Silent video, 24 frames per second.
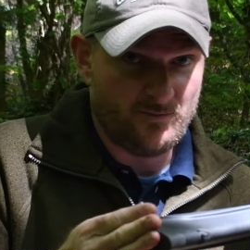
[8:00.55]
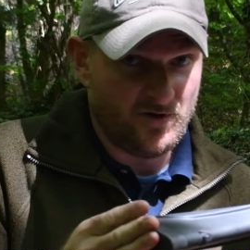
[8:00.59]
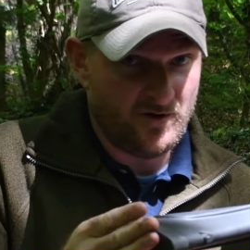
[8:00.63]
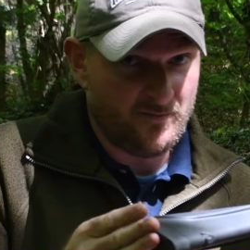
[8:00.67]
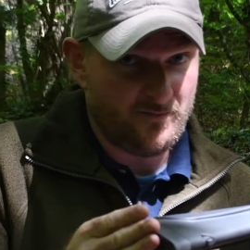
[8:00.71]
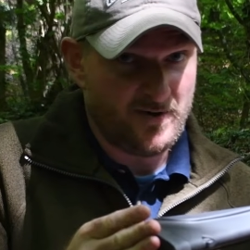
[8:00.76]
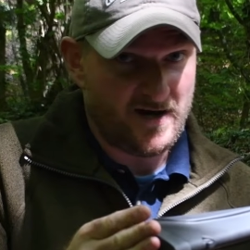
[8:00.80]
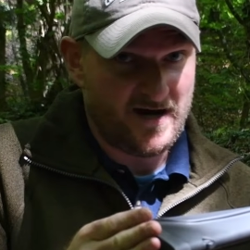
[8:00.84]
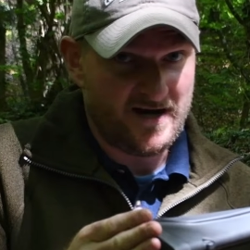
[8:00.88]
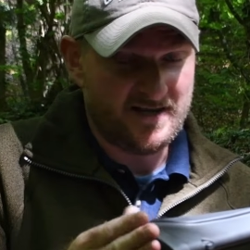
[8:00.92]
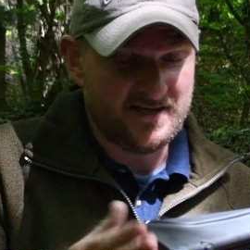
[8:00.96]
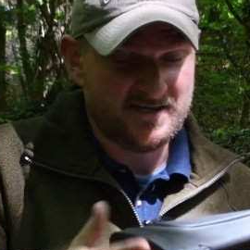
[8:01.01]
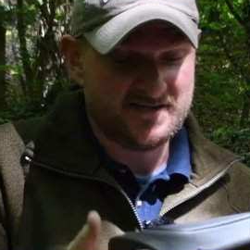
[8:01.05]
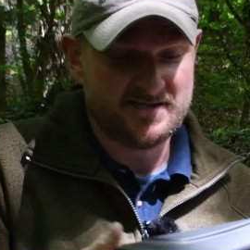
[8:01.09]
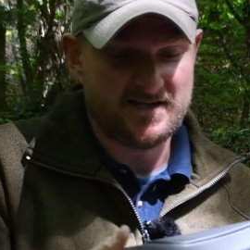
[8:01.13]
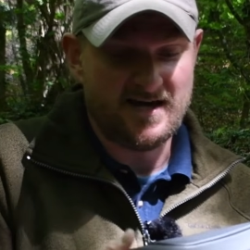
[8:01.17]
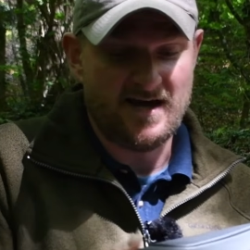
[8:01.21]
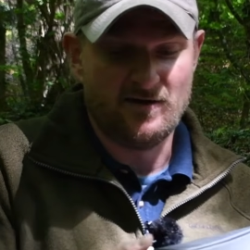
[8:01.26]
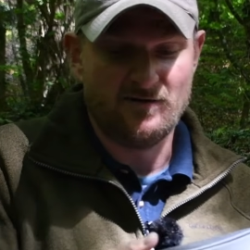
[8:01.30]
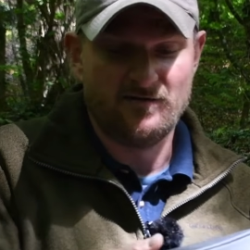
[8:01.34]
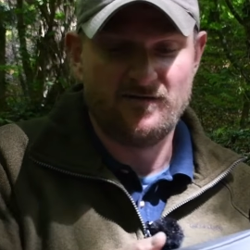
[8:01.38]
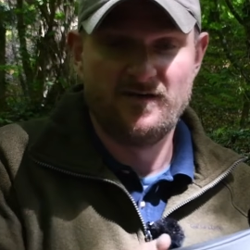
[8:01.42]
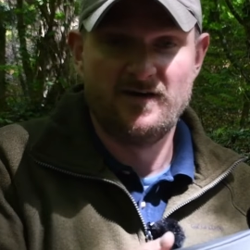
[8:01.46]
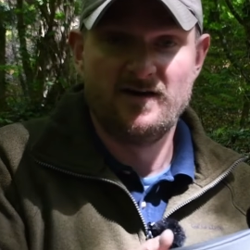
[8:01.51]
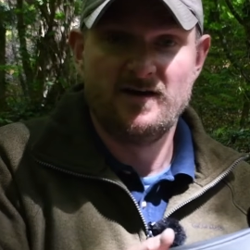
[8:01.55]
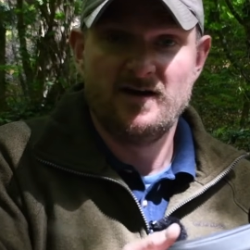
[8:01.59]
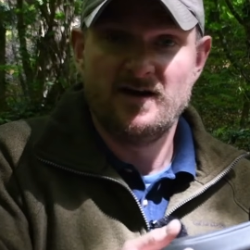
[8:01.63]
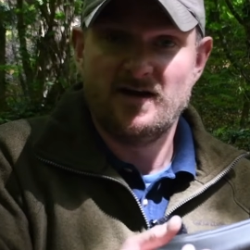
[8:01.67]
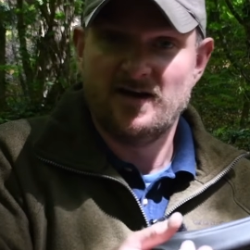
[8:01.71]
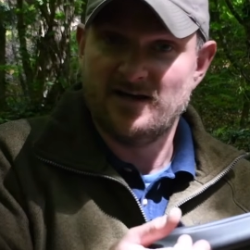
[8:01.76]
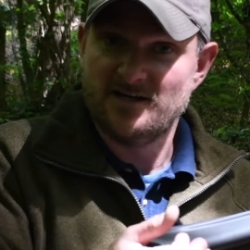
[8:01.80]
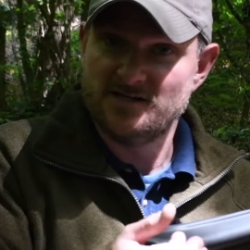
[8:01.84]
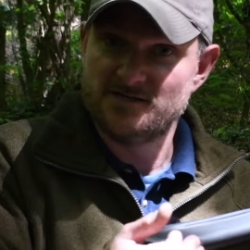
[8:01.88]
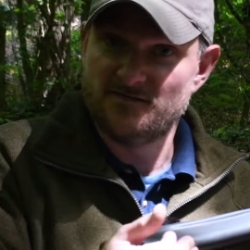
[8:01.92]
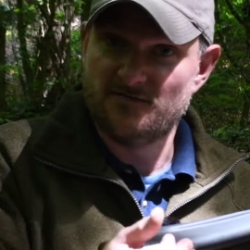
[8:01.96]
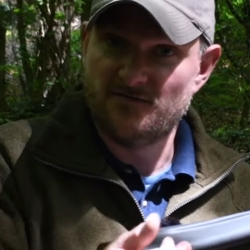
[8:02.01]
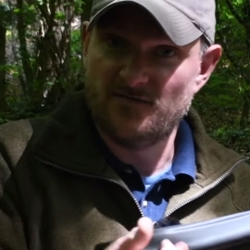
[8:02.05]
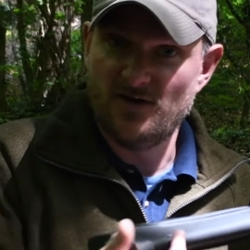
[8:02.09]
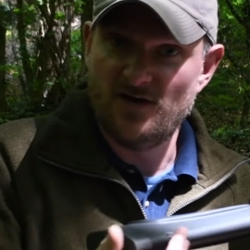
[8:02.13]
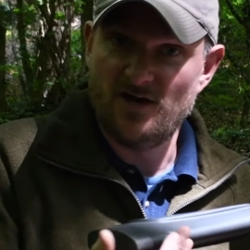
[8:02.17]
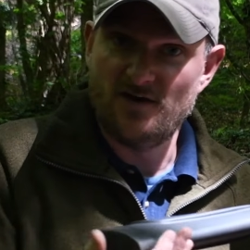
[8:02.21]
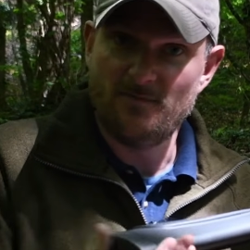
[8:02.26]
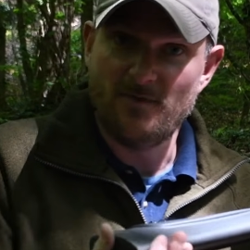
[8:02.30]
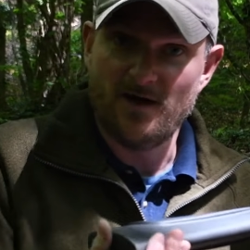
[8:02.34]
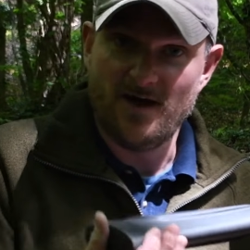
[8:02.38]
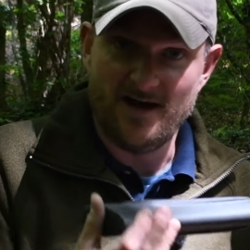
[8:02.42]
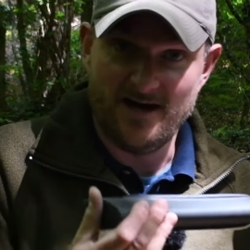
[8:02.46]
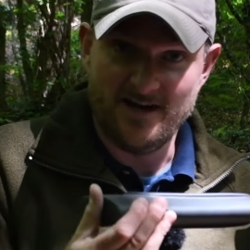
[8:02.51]
butt pad itself is
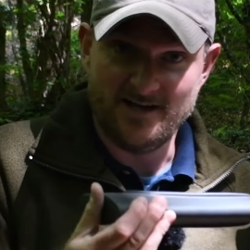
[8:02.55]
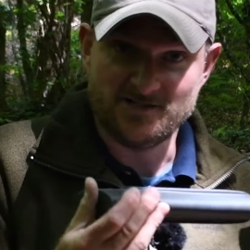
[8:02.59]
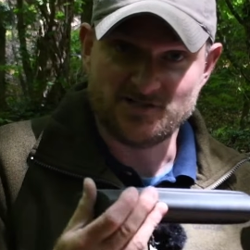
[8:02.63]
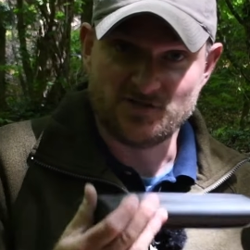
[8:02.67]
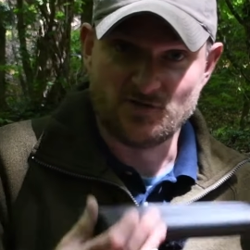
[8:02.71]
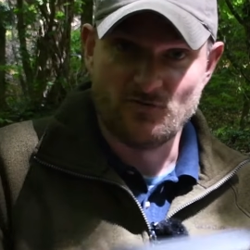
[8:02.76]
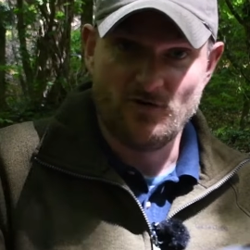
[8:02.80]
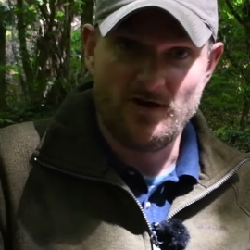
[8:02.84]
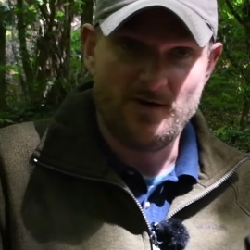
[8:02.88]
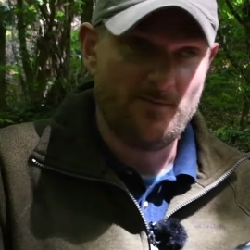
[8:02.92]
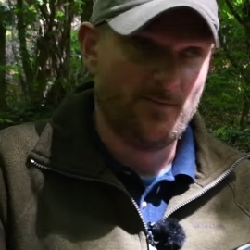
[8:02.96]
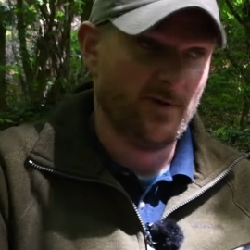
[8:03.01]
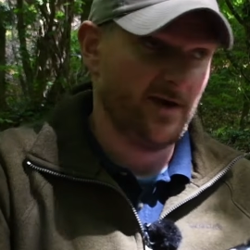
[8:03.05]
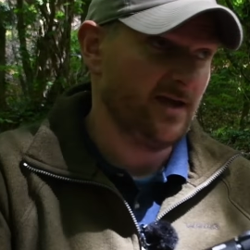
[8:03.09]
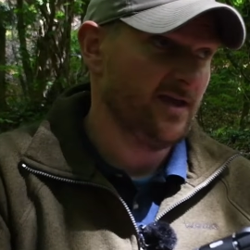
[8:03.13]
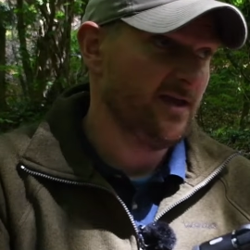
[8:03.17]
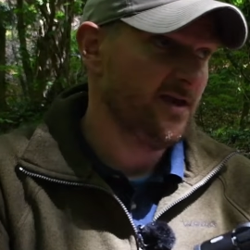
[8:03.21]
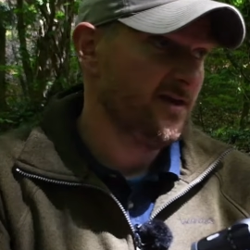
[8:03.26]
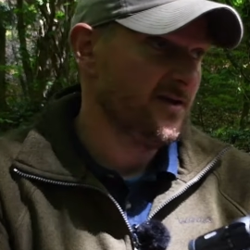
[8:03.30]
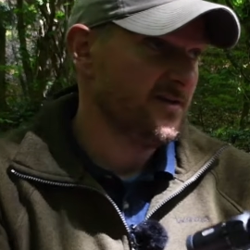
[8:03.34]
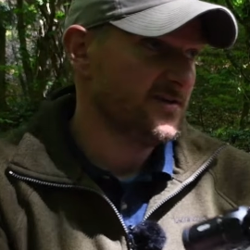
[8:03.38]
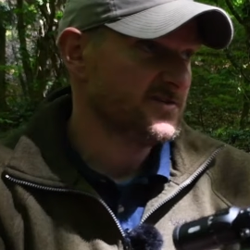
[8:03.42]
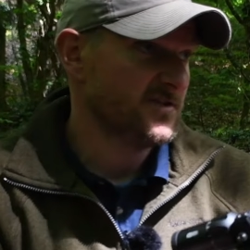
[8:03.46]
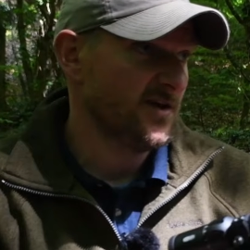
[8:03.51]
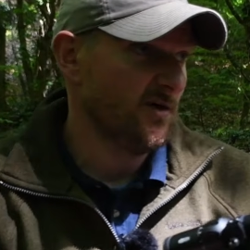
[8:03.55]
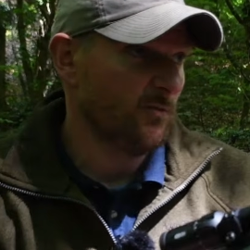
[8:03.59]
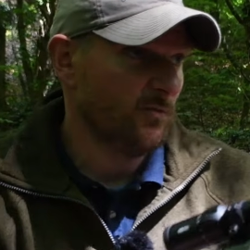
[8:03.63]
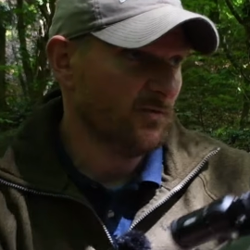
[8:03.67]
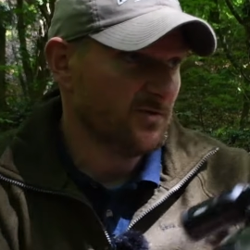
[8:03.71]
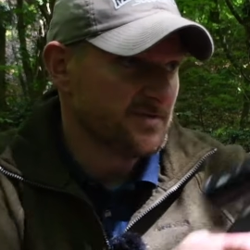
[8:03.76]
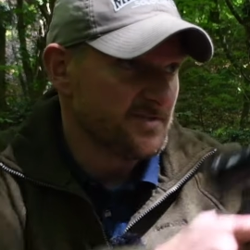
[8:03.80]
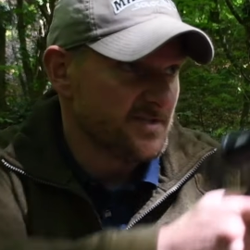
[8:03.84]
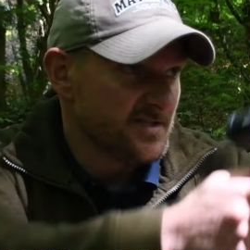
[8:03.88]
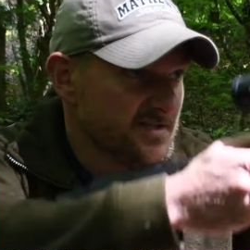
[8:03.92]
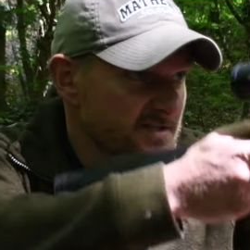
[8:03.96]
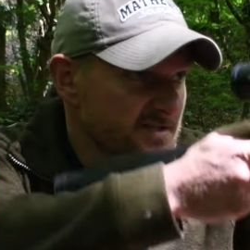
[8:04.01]
firm and it's grippy, so once